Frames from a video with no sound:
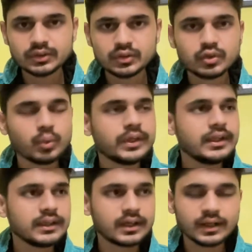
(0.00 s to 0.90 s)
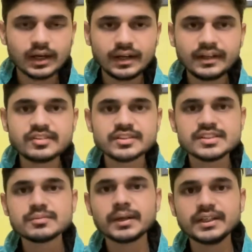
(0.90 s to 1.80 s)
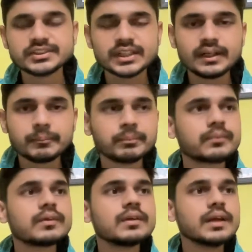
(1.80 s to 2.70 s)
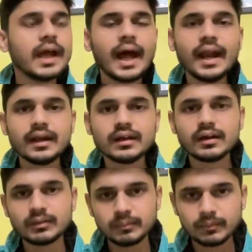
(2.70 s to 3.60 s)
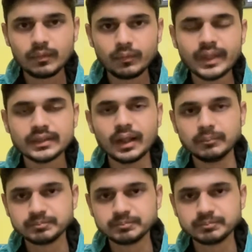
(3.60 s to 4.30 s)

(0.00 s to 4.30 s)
through the countries such as Malaysia and Vietnam.